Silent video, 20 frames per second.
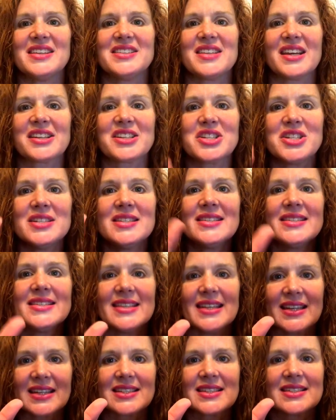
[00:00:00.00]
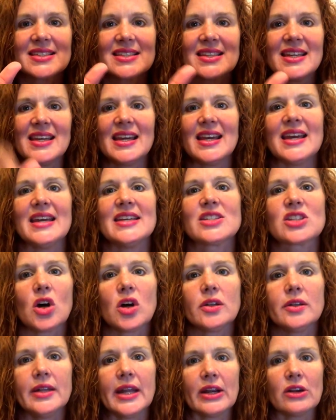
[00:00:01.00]
Section 6 is
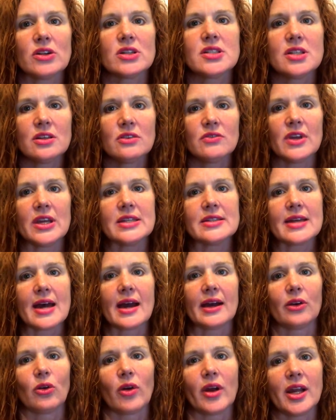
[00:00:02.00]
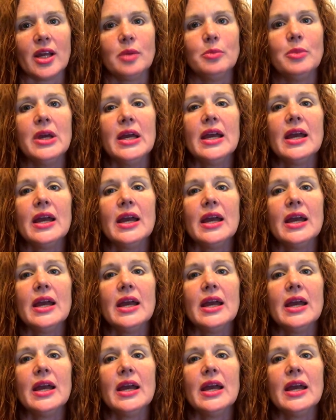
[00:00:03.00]
called narrative and diagram.